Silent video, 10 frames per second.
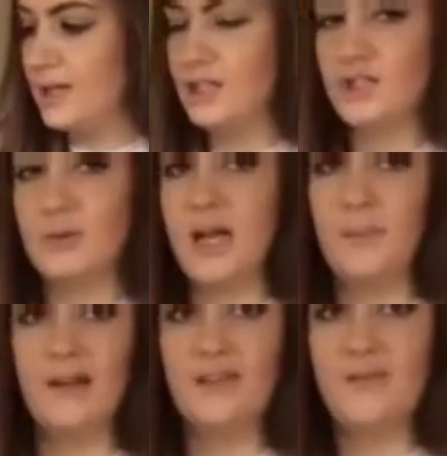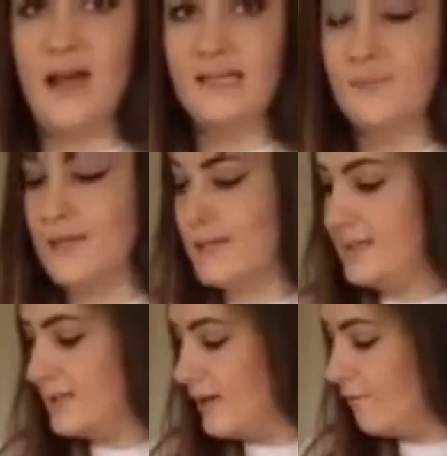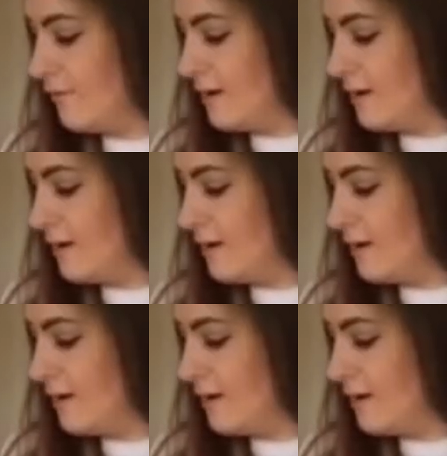I'm going to do a couple other recipes and stuff,